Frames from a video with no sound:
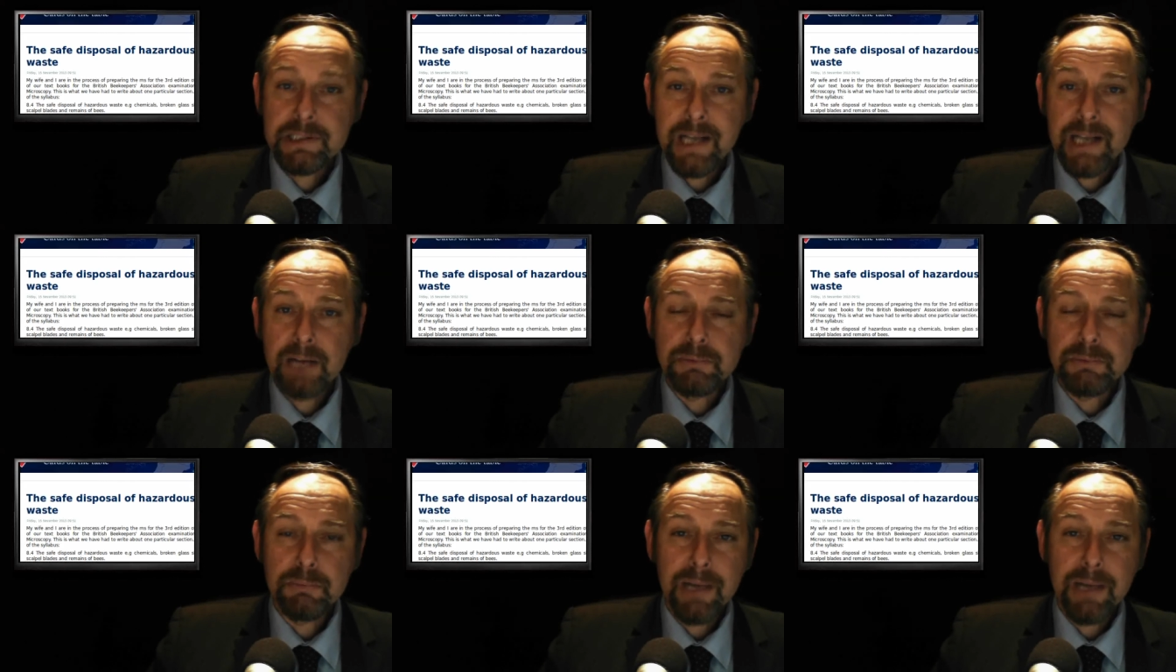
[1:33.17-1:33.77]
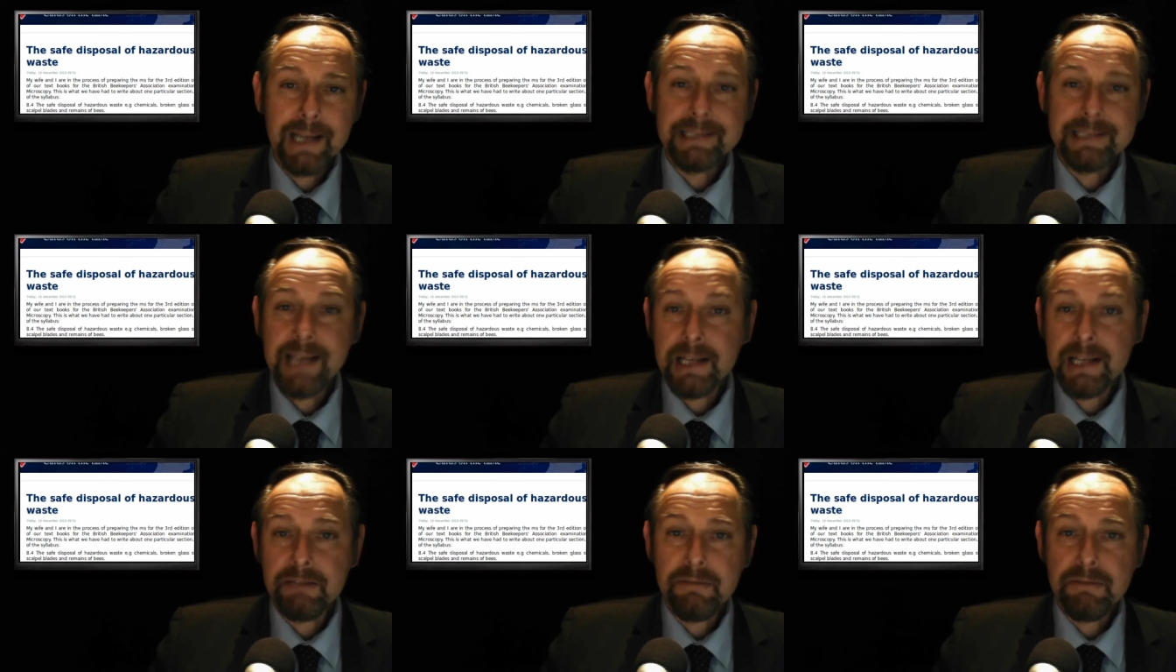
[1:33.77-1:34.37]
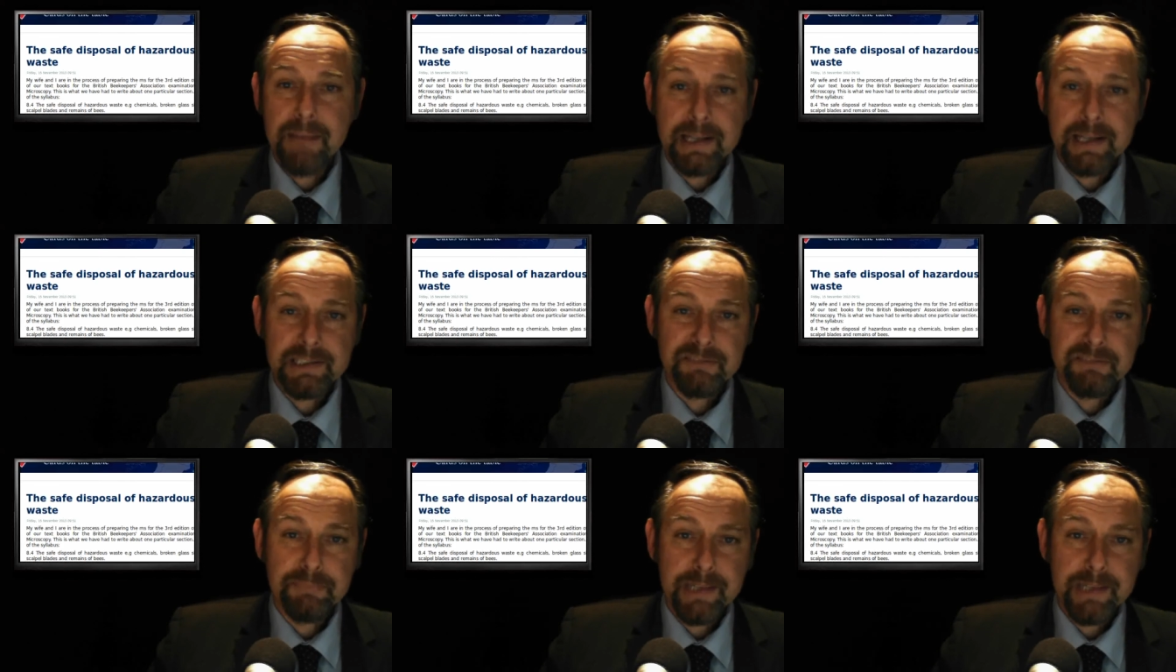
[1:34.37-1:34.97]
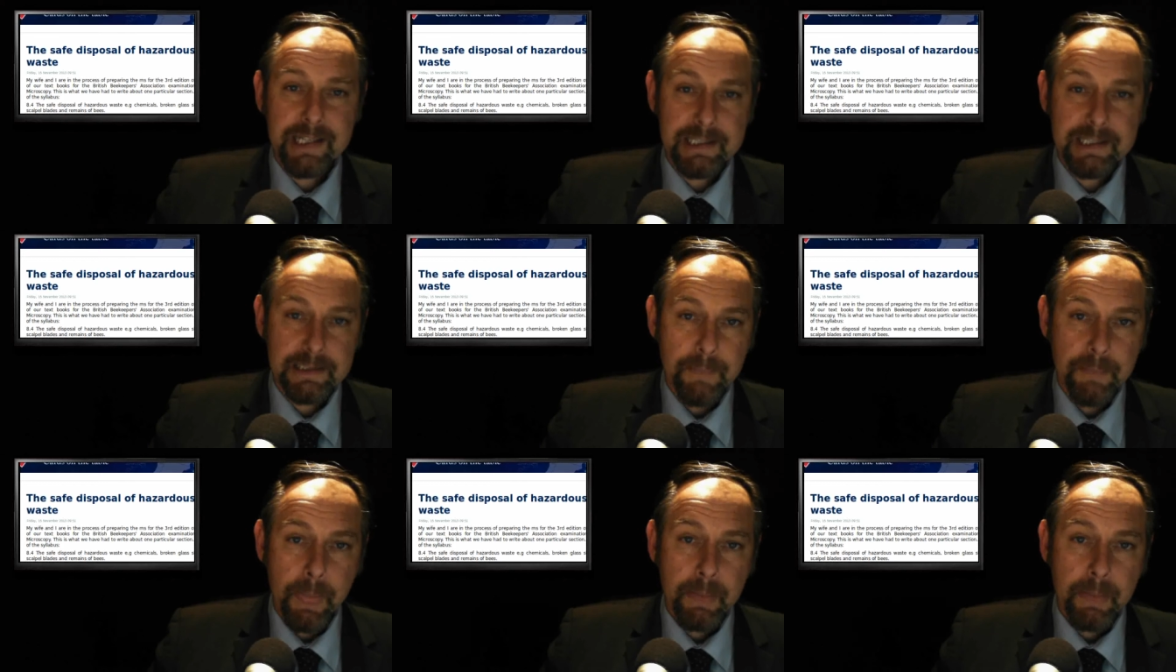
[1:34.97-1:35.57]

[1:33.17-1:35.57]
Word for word: scalpel blades and the remains of bees.